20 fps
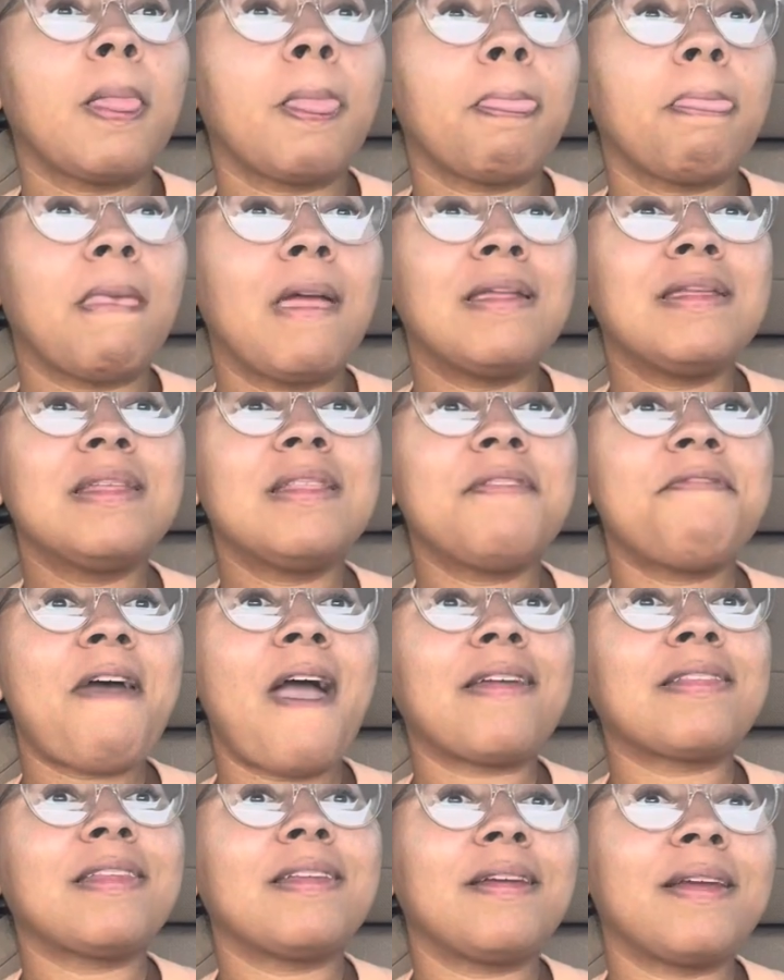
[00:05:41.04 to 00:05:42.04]
And then the
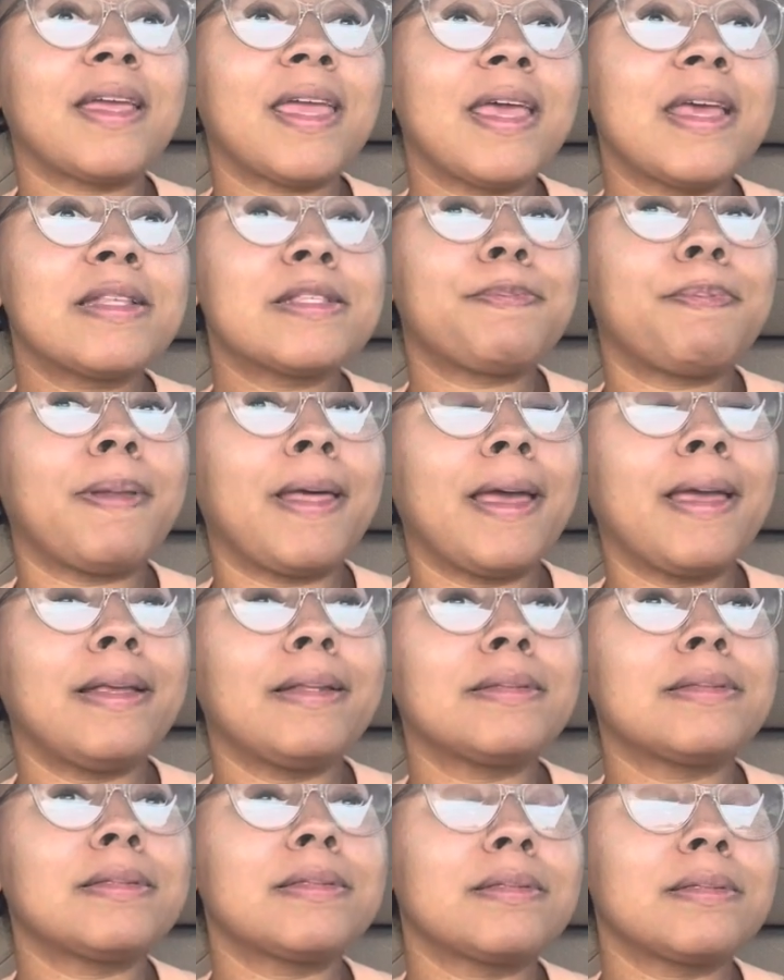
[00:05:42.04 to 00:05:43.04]
fact that our kids' plates,
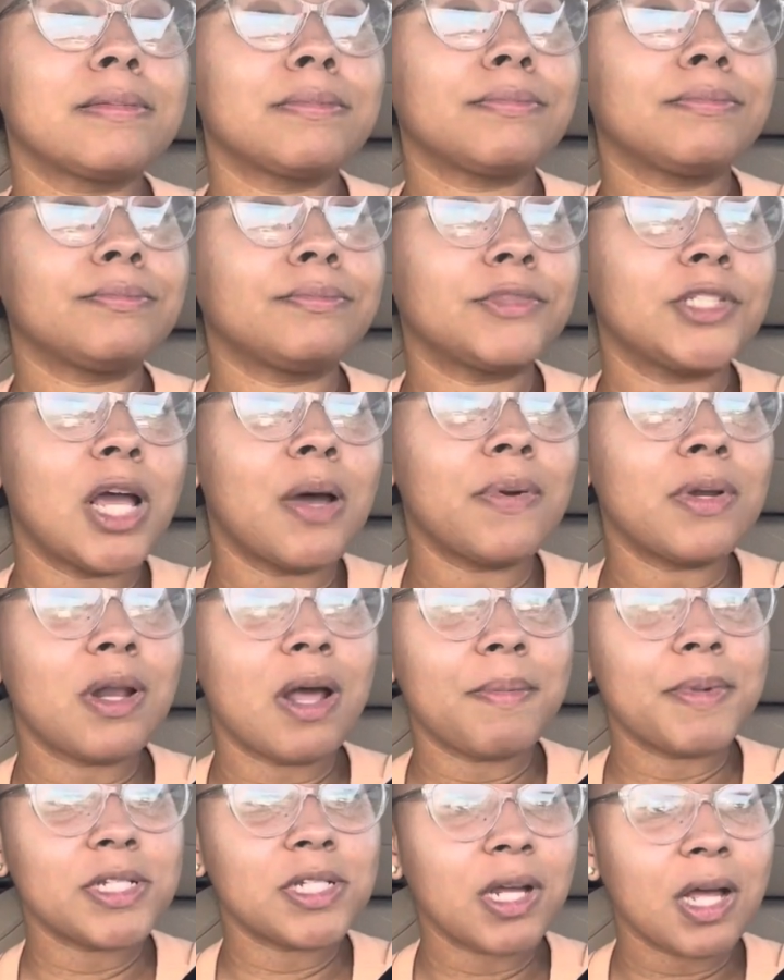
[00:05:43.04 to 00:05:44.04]
y'all wanna know how
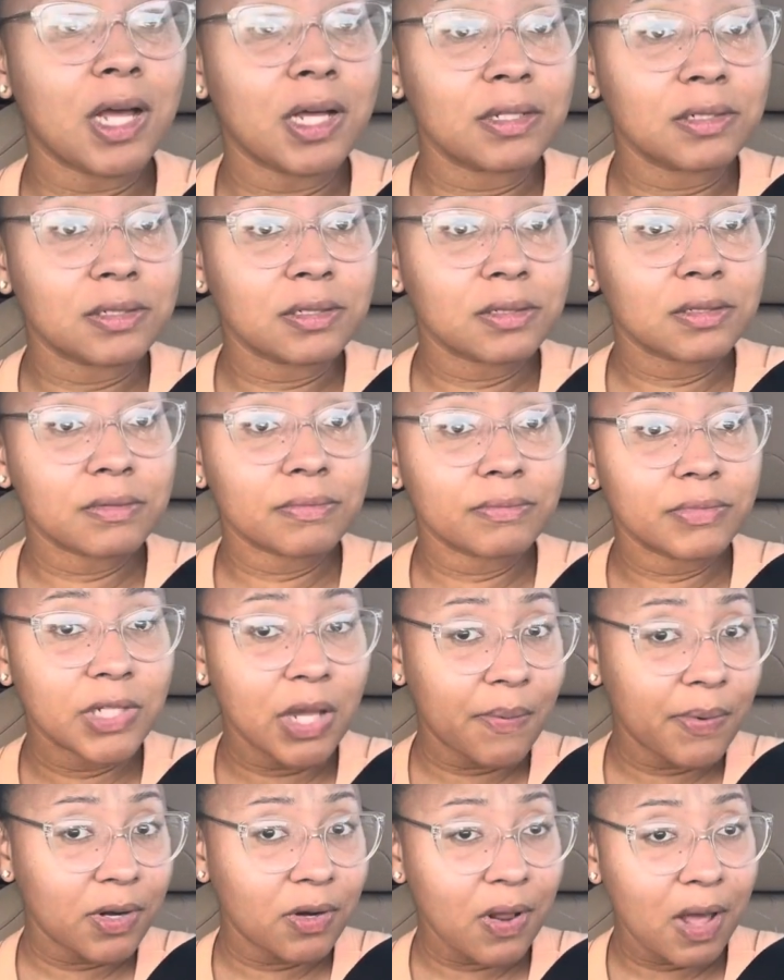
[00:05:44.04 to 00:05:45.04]
much it costs? Y'all
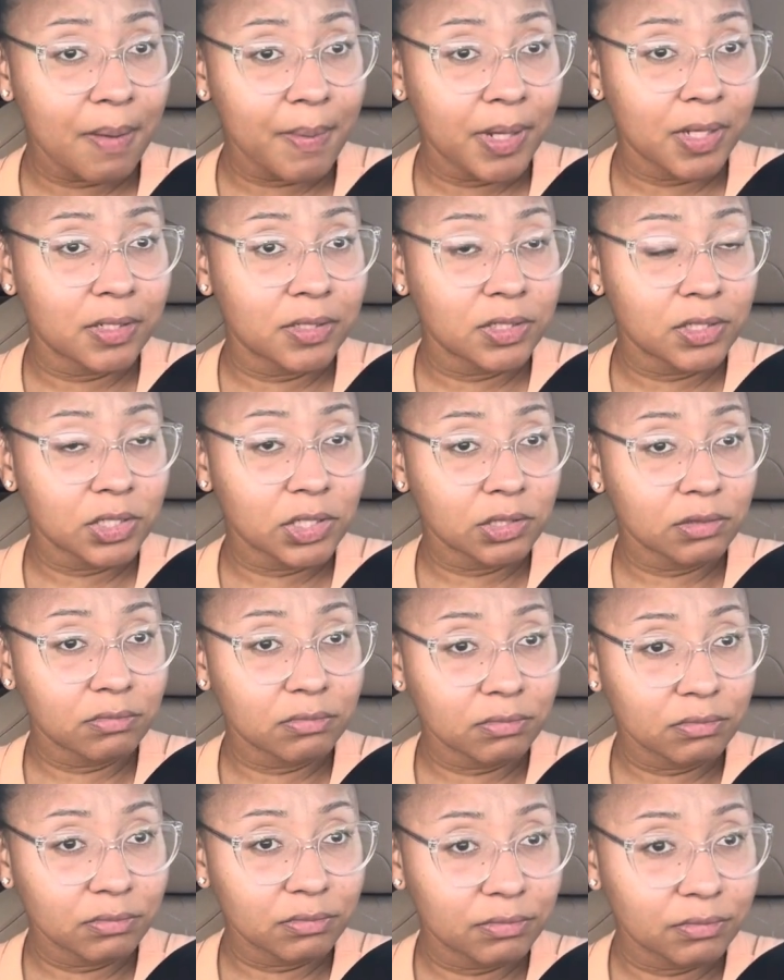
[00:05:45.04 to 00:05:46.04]
wanna know how much?
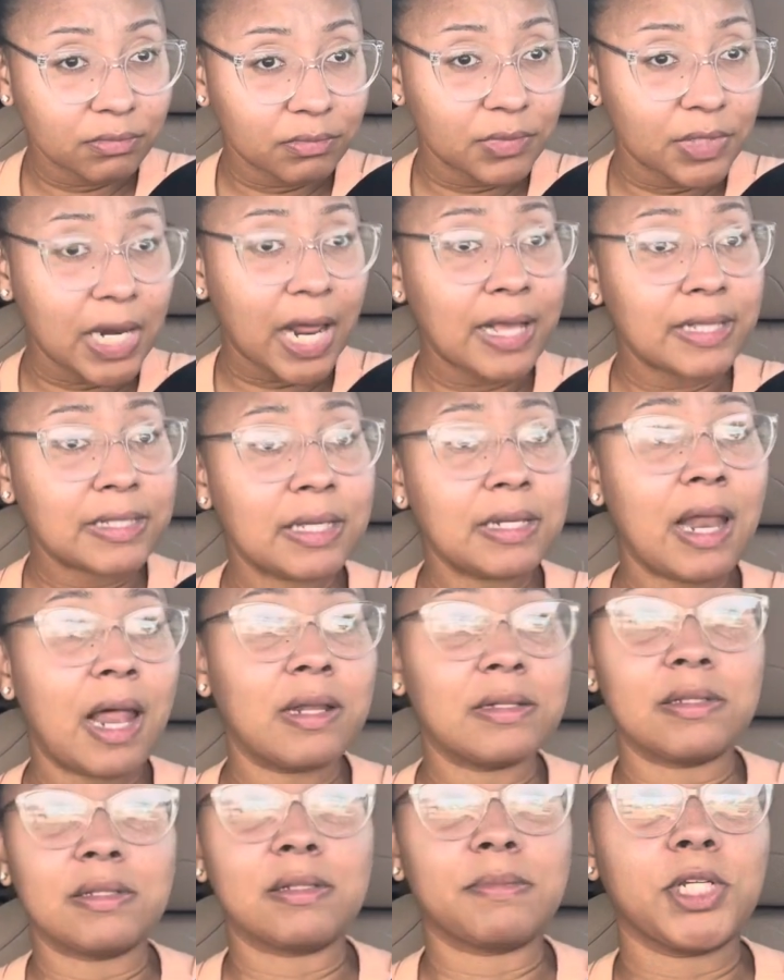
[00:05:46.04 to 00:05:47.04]
$19
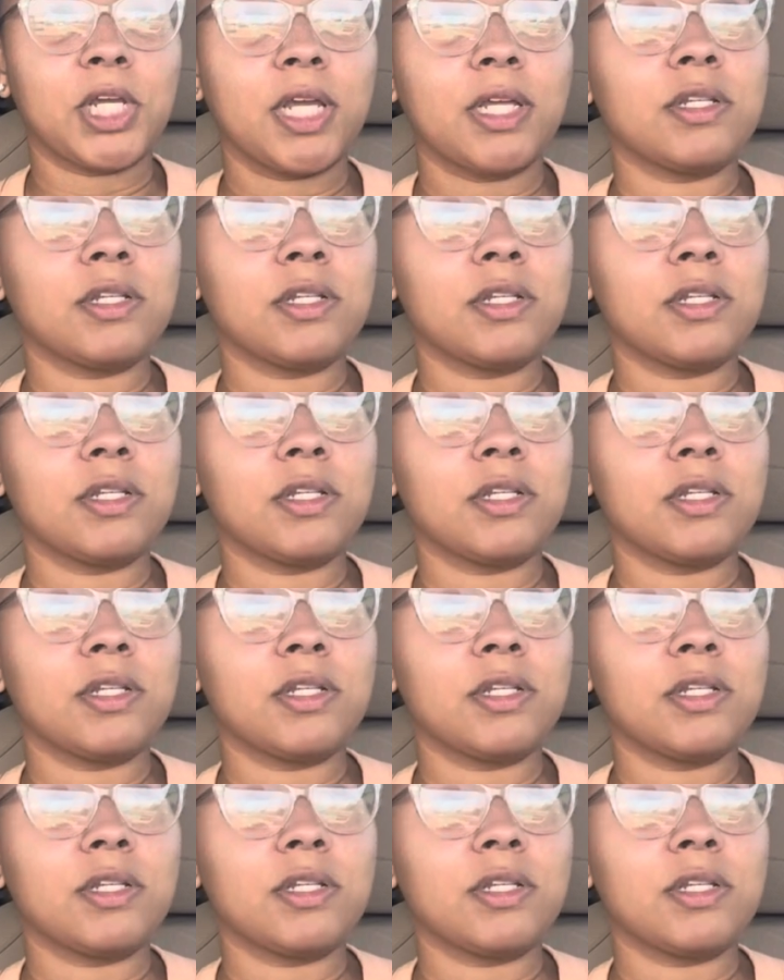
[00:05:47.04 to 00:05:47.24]
and some